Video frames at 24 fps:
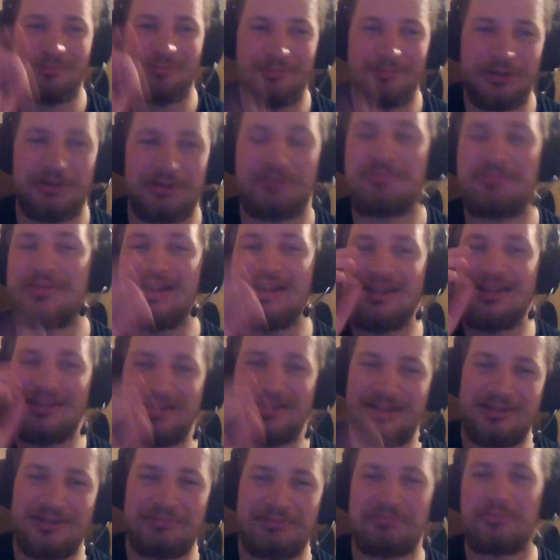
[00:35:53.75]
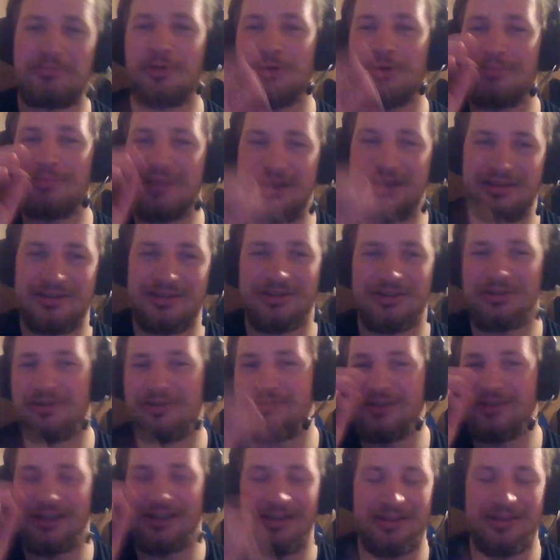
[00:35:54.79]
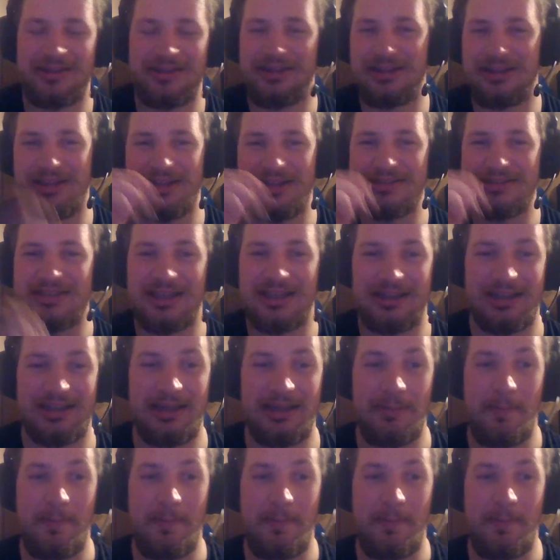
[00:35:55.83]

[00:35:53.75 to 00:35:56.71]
Bit of mint, more mint, you don't feel anything, and then suddenly